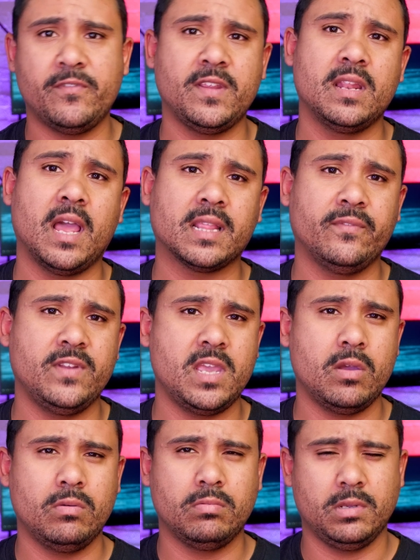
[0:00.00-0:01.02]
If you didn't like the
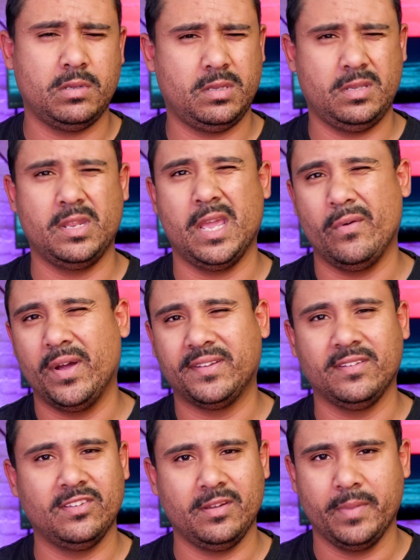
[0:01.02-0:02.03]
video, you know what
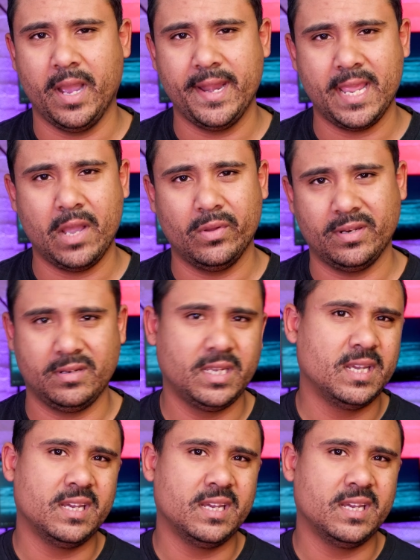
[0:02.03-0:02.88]
to do by now and